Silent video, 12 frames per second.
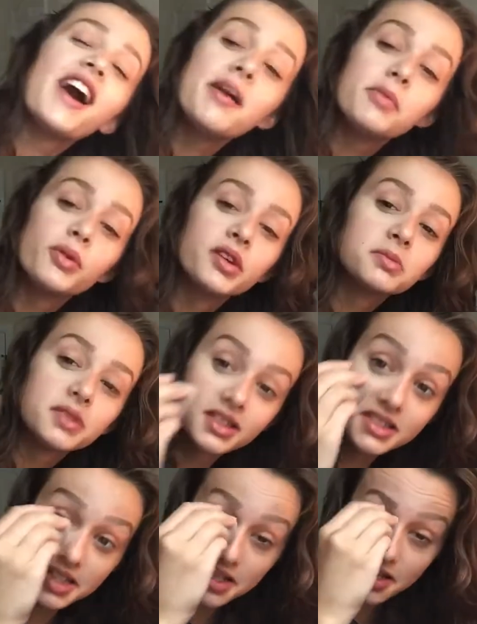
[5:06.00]
I'm a weird
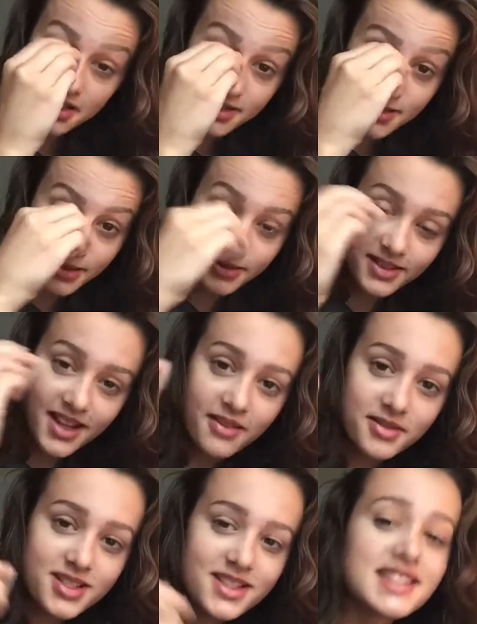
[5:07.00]
person, so
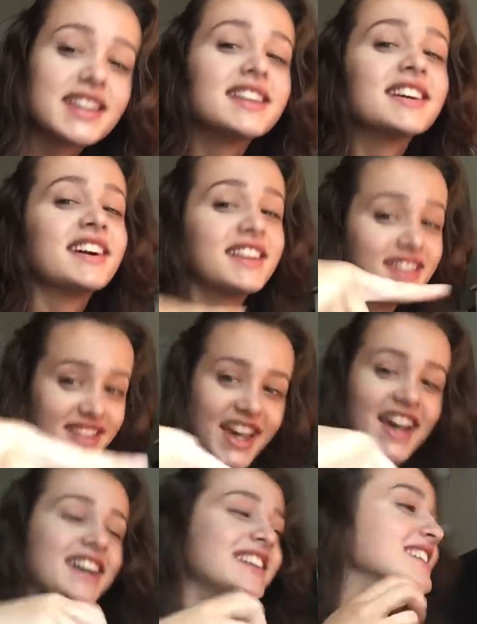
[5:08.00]
that was just like,
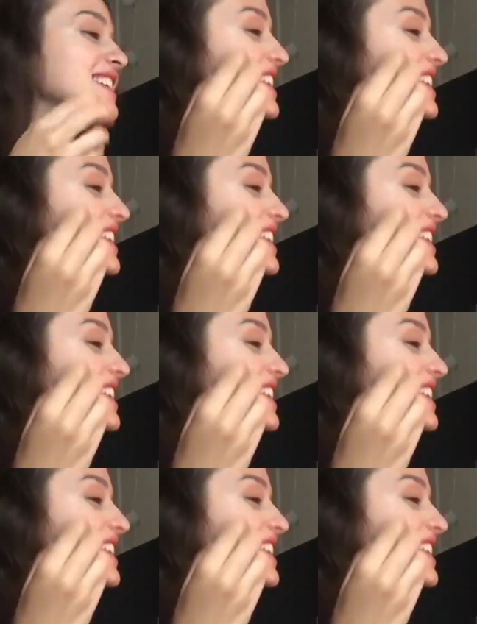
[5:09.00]
yeah.